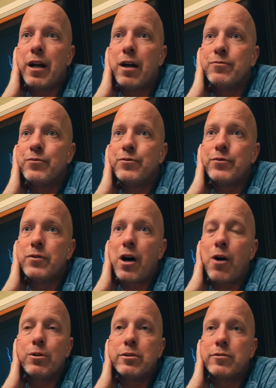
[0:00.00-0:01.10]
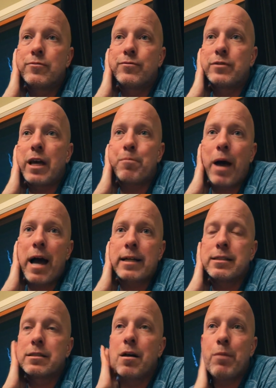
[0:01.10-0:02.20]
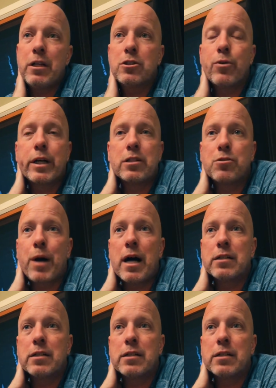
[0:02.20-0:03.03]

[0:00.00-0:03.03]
you know, always get back to somebody as quick as